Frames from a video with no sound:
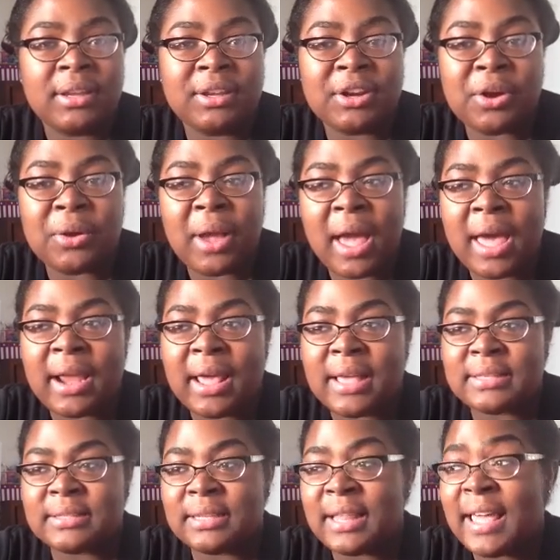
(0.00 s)
You know, God
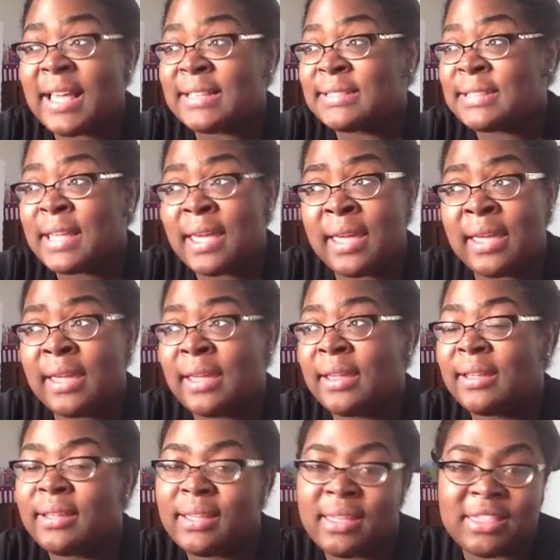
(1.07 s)
has the last say,
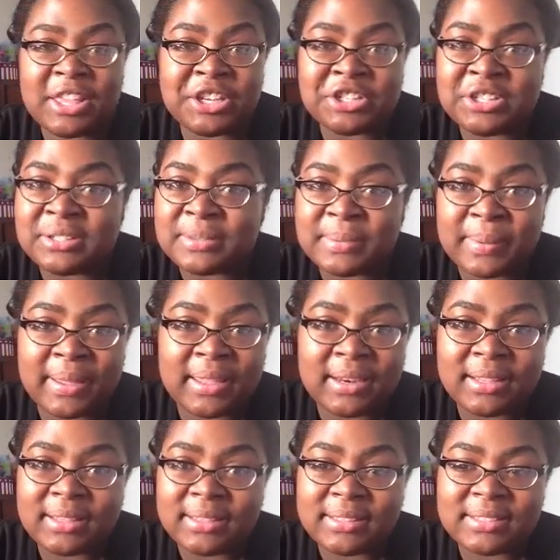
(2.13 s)
and that's just the way
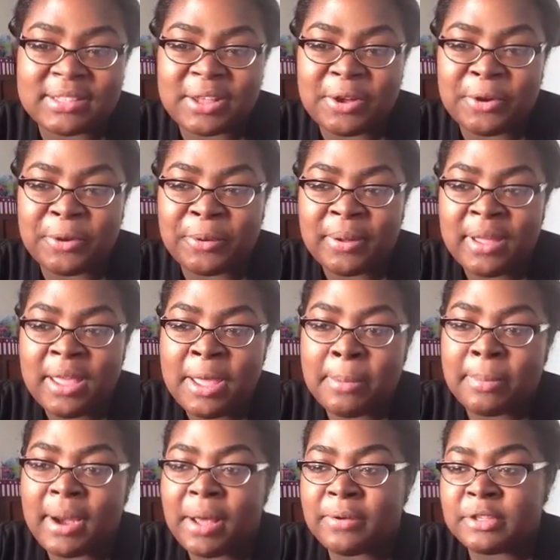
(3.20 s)
it is. So,
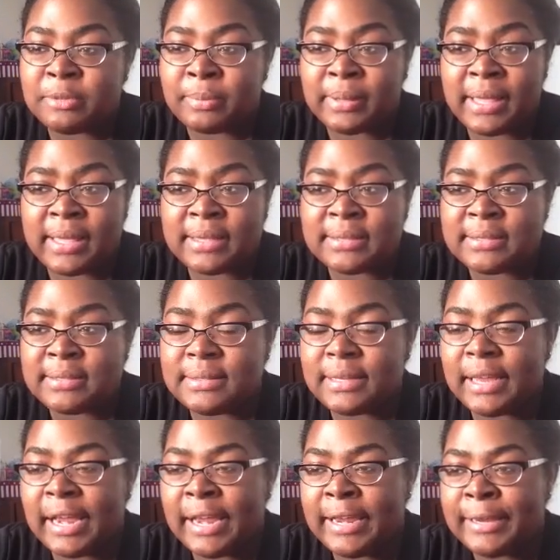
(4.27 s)
but I was blessed
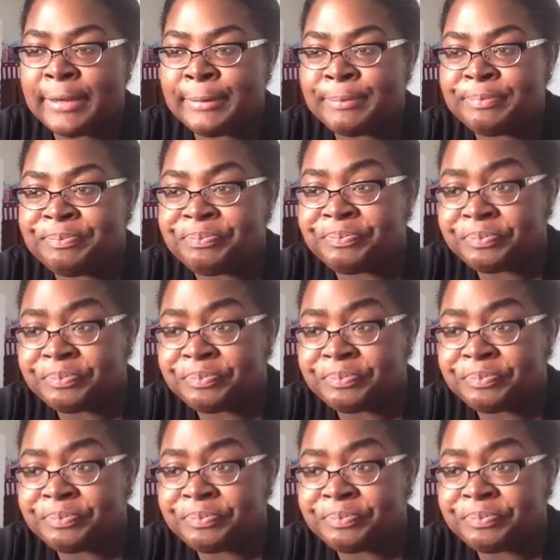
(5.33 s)
and